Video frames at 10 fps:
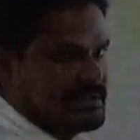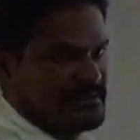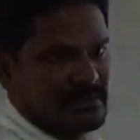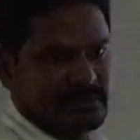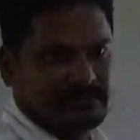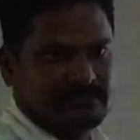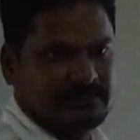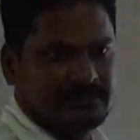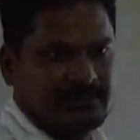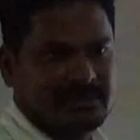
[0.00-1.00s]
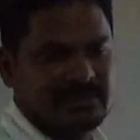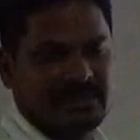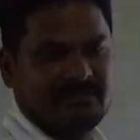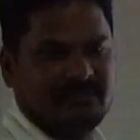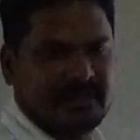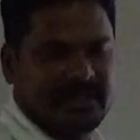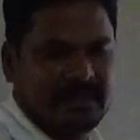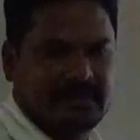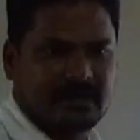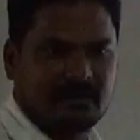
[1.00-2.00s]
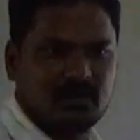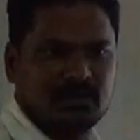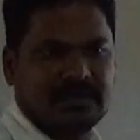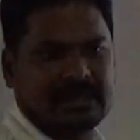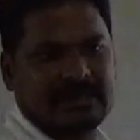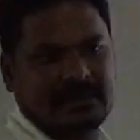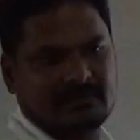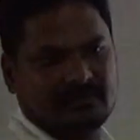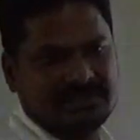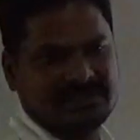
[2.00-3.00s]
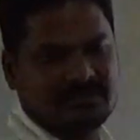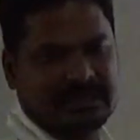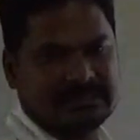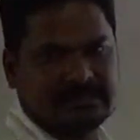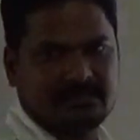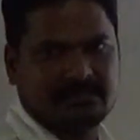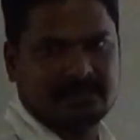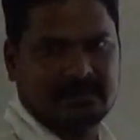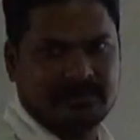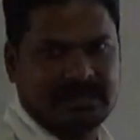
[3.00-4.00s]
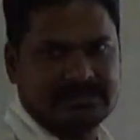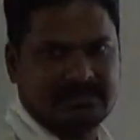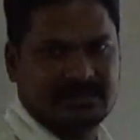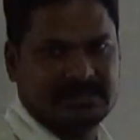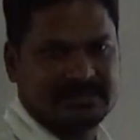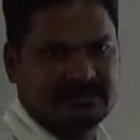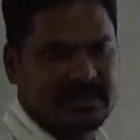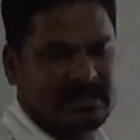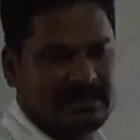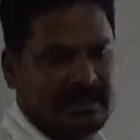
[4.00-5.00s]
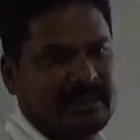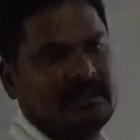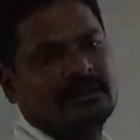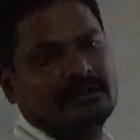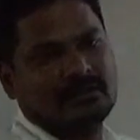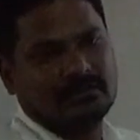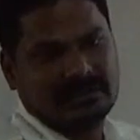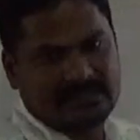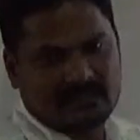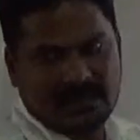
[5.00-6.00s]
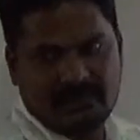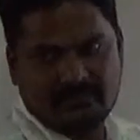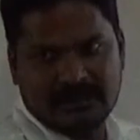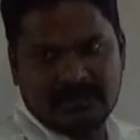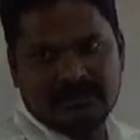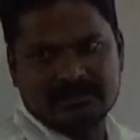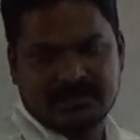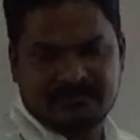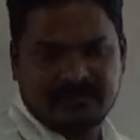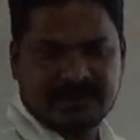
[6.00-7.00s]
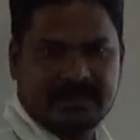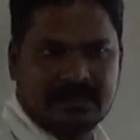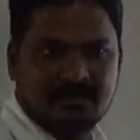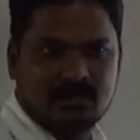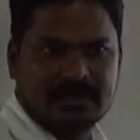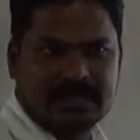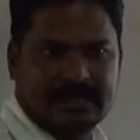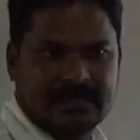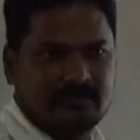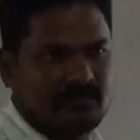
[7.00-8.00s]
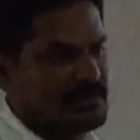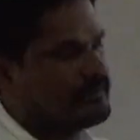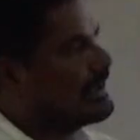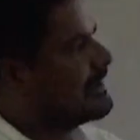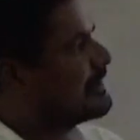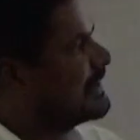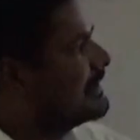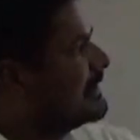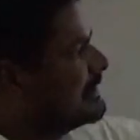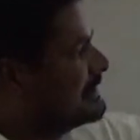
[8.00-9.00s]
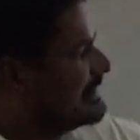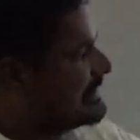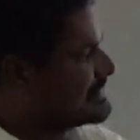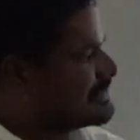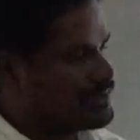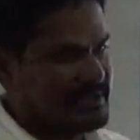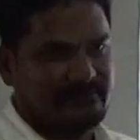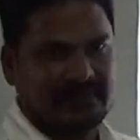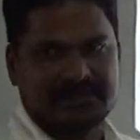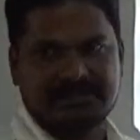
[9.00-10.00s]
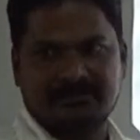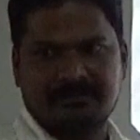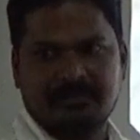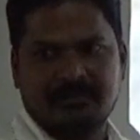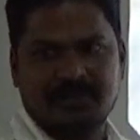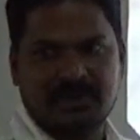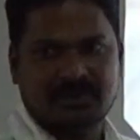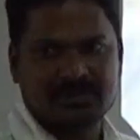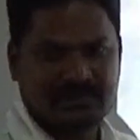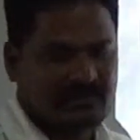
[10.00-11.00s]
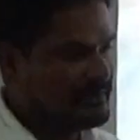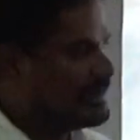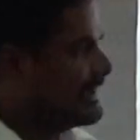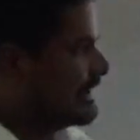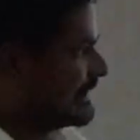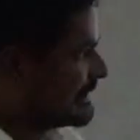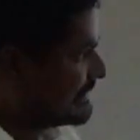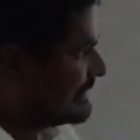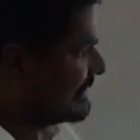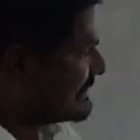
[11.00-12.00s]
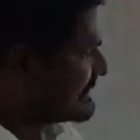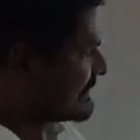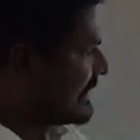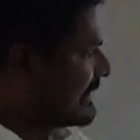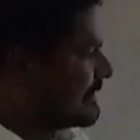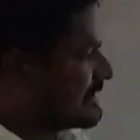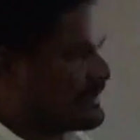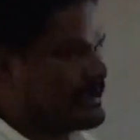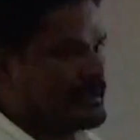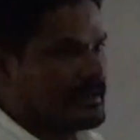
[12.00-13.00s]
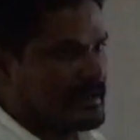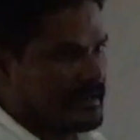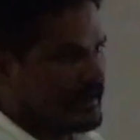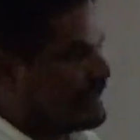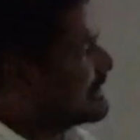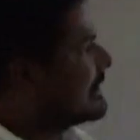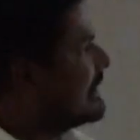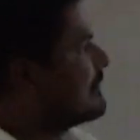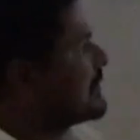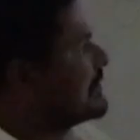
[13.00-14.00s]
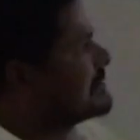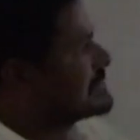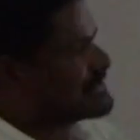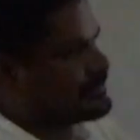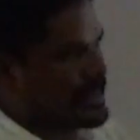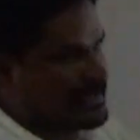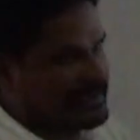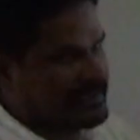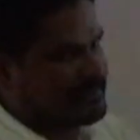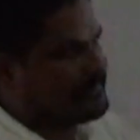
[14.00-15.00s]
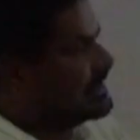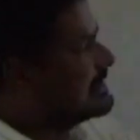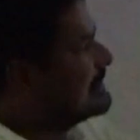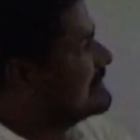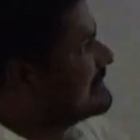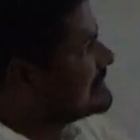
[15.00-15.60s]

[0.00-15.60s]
this one, so if we can remove the current which is passed by this battery to this coil 1, so if we can remove the current, what will happen? There is no deflection because of it. This current can produce magnetic field.